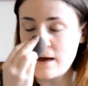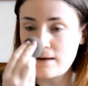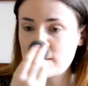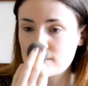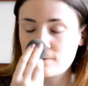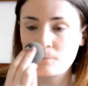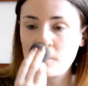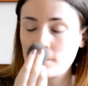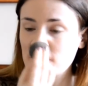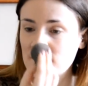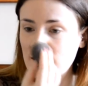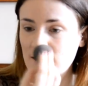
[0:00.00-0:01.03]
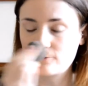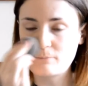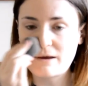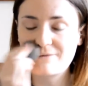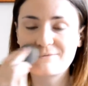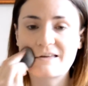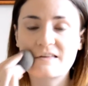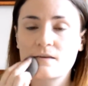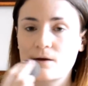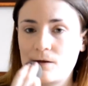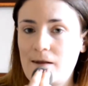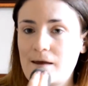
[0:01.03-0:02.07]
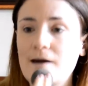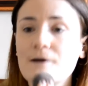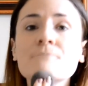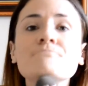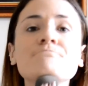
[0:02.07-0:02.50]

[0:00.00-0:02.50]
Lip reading: is one side of my face done now.